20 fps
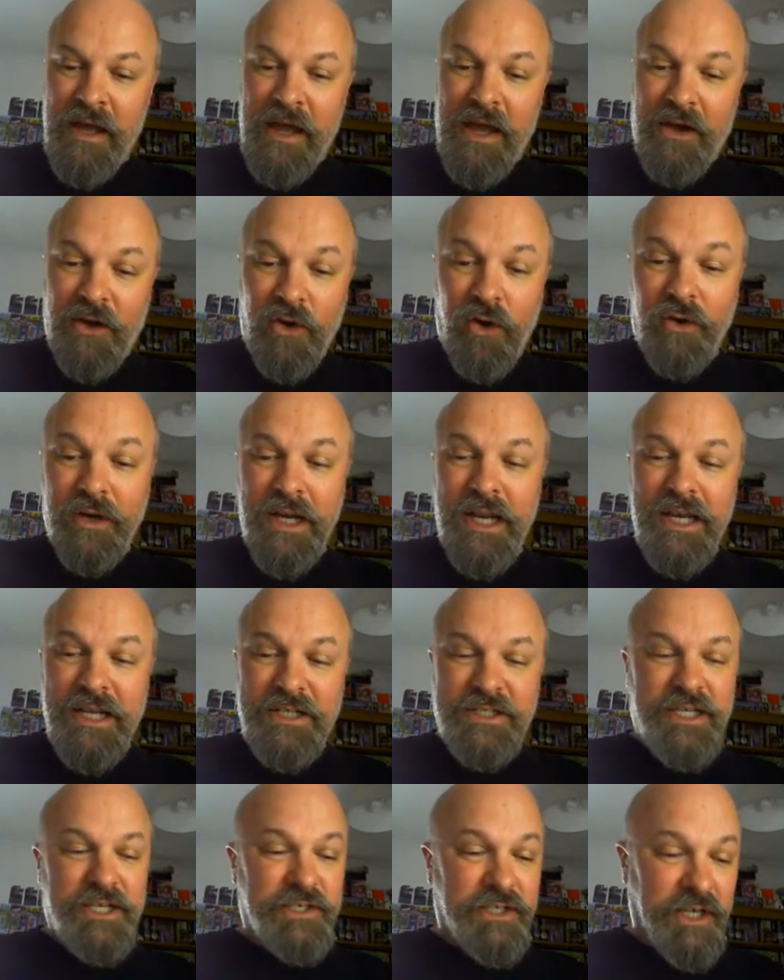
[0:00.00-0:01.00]

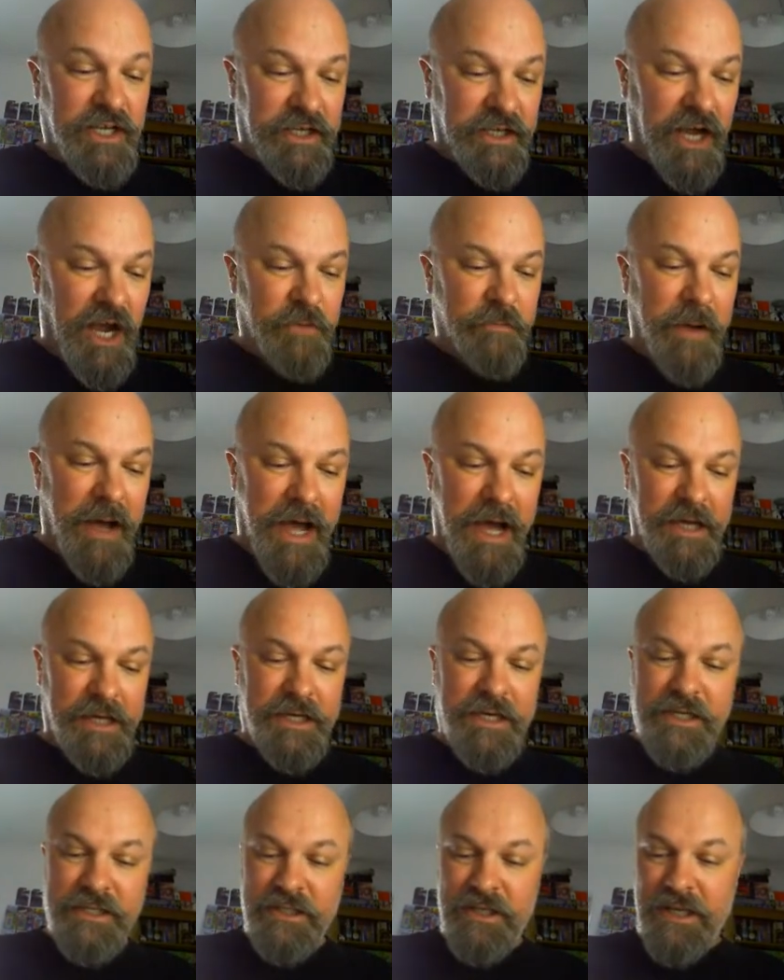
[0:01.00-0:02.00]
Cornelius is going to go back.
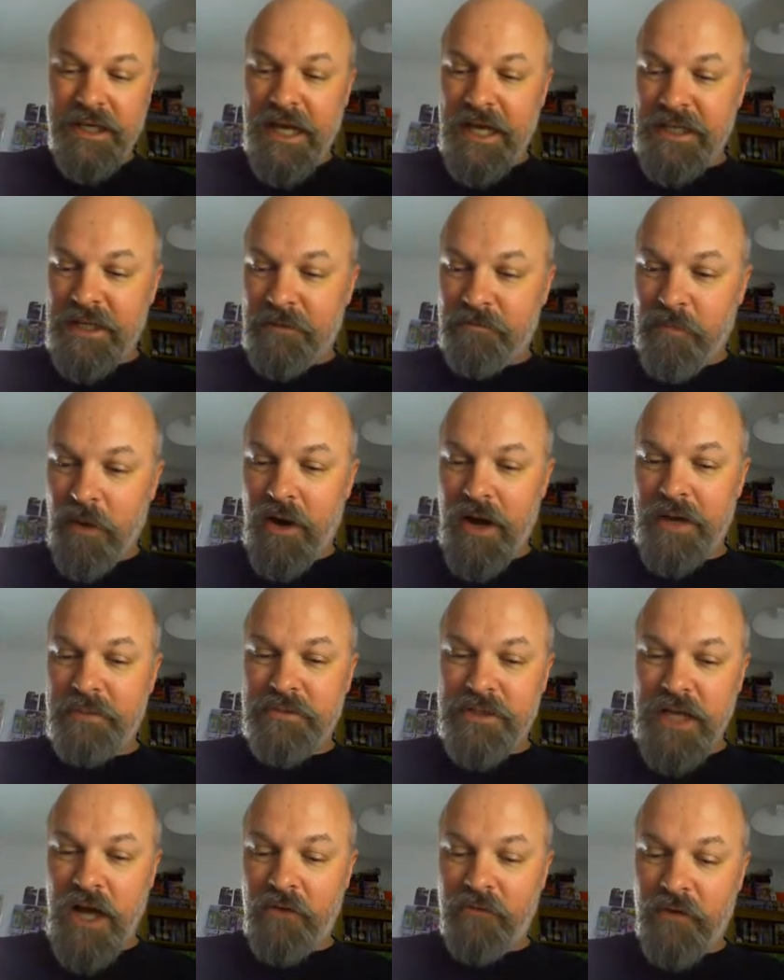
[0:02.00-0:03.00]
He's going to get buy
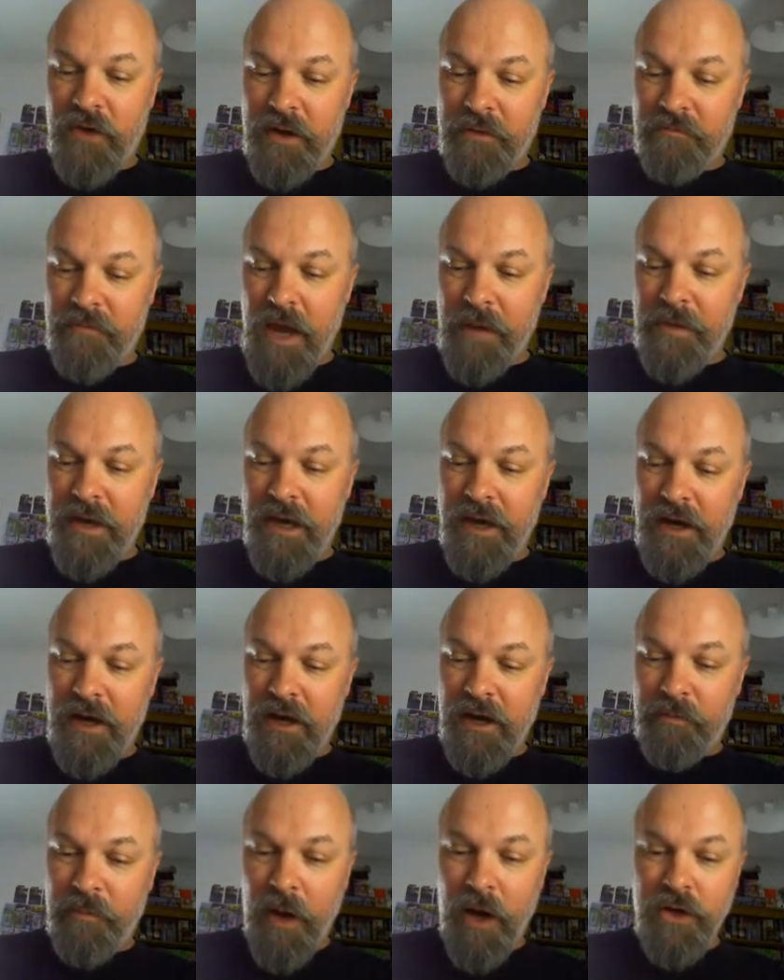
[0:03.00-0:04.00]
himself maybe a,
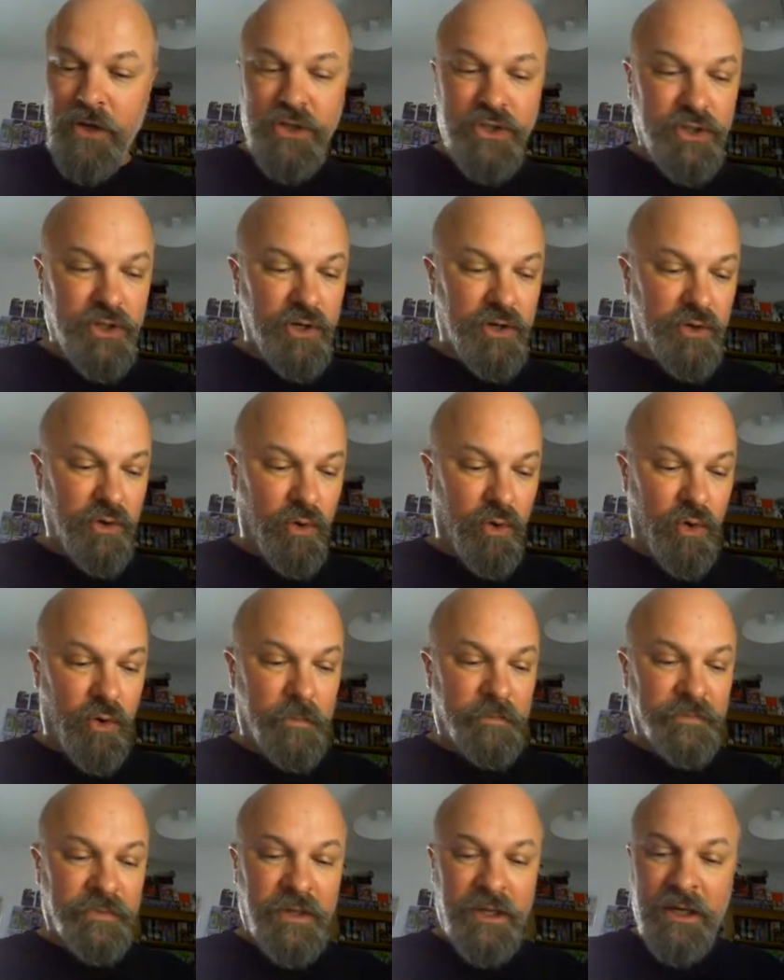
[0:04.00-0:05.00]
a potion or
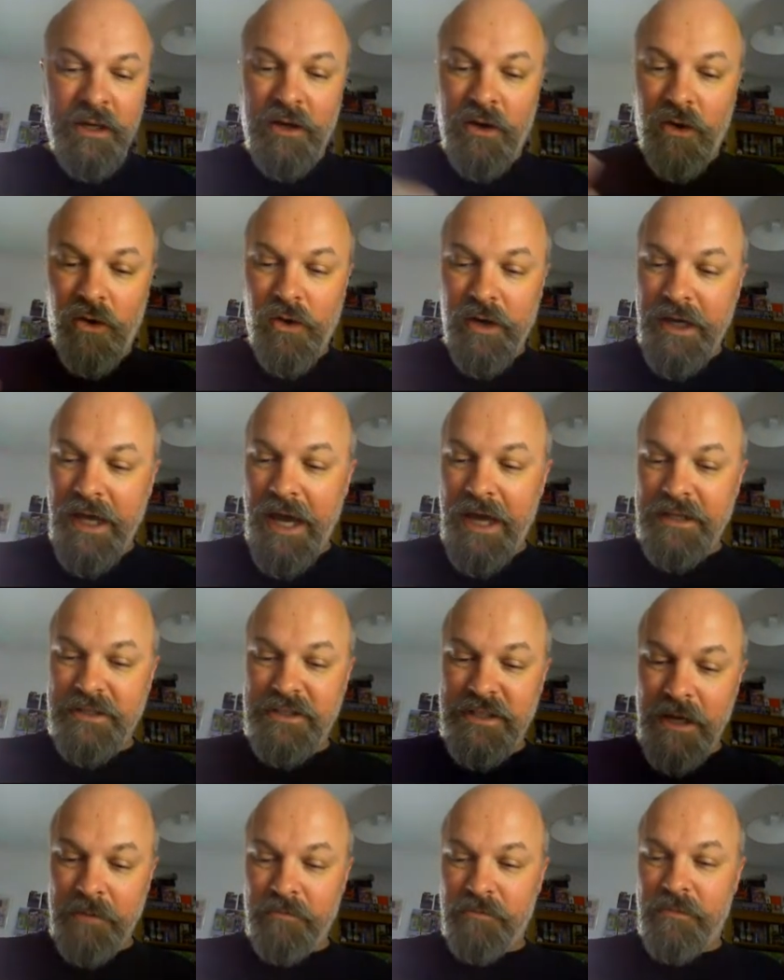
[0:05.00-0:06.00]
or get
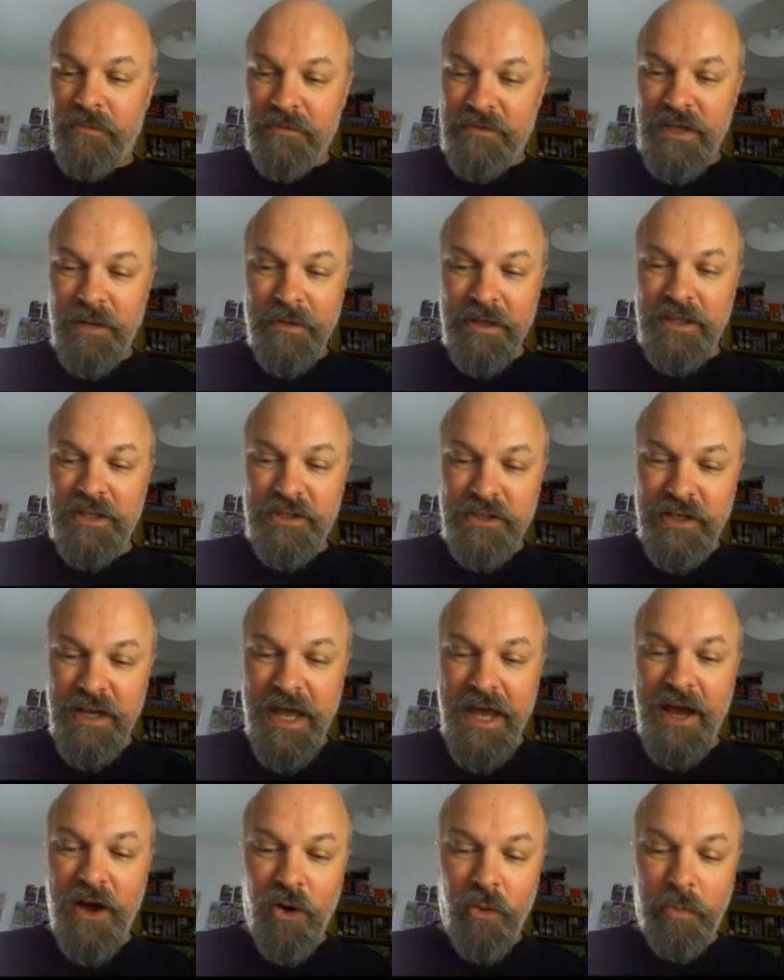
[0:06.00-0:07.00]
some something that's going to
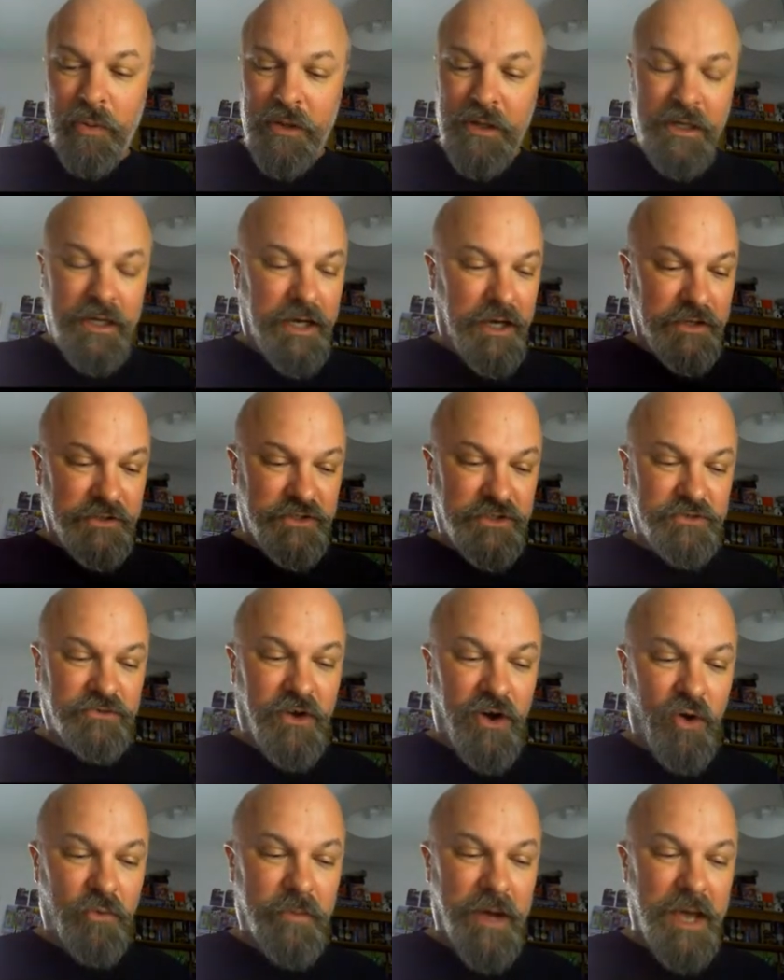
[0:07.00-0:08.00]
help a
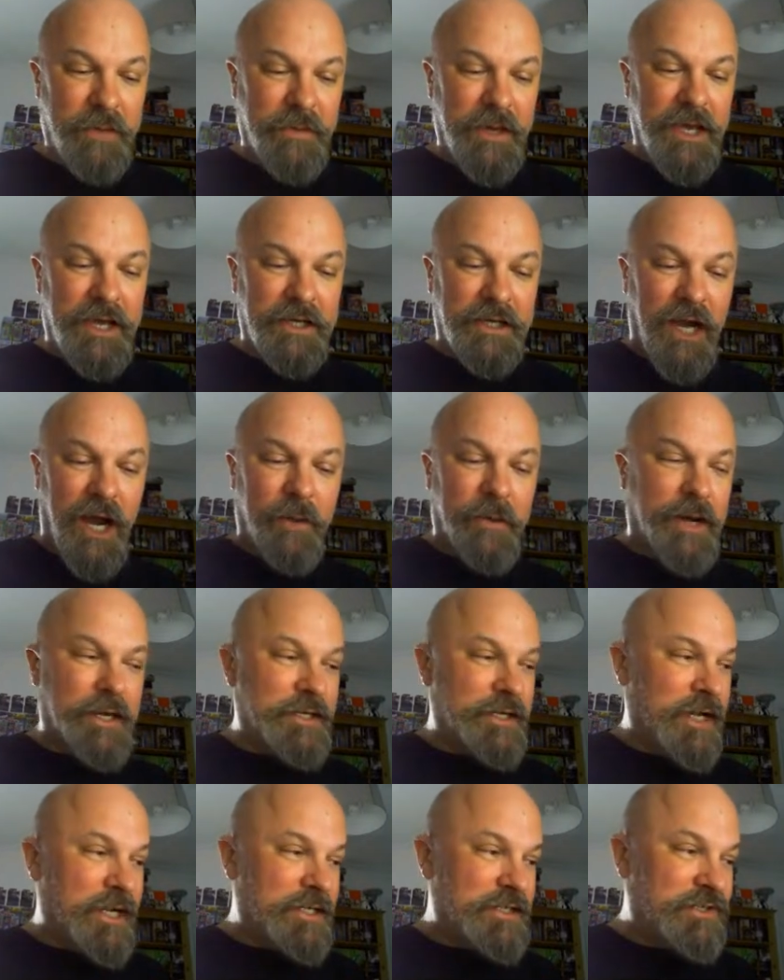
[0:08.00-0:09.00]
scroll maybe and go in
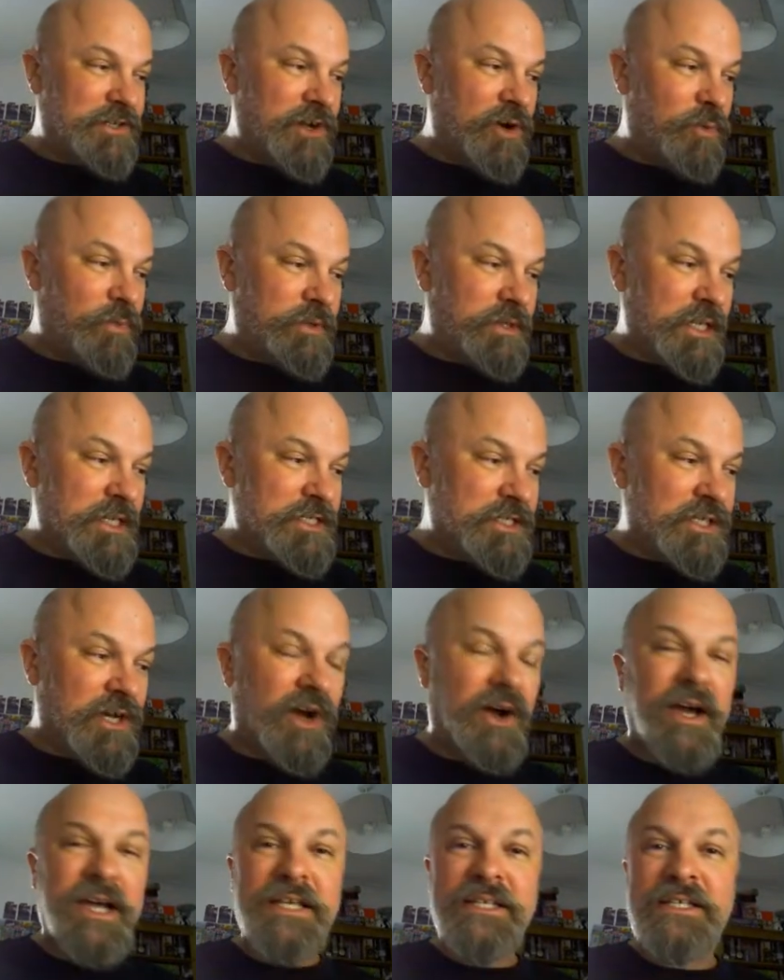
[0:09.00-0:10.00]
and deal with these
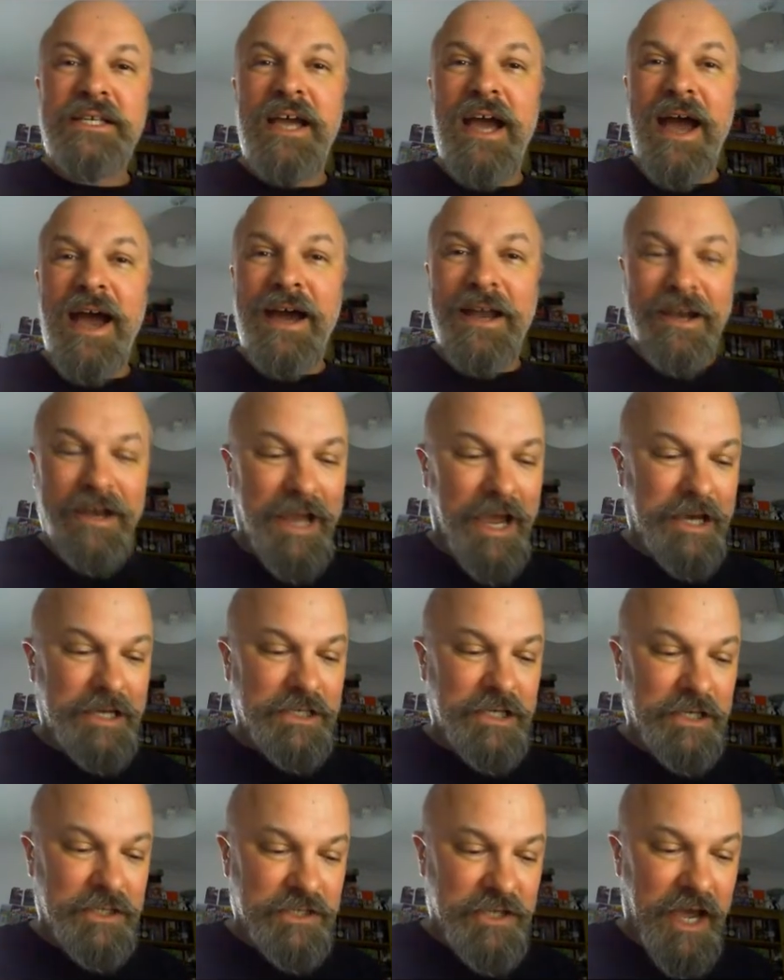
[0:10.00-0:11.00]
guys at a
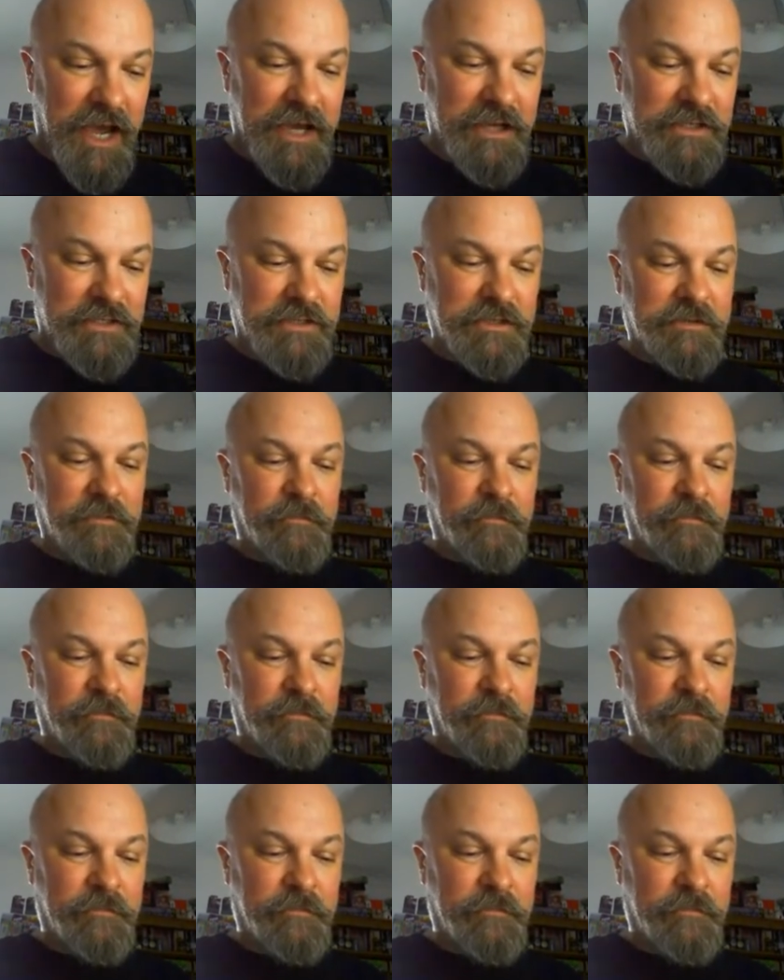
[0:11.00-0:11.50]
later date.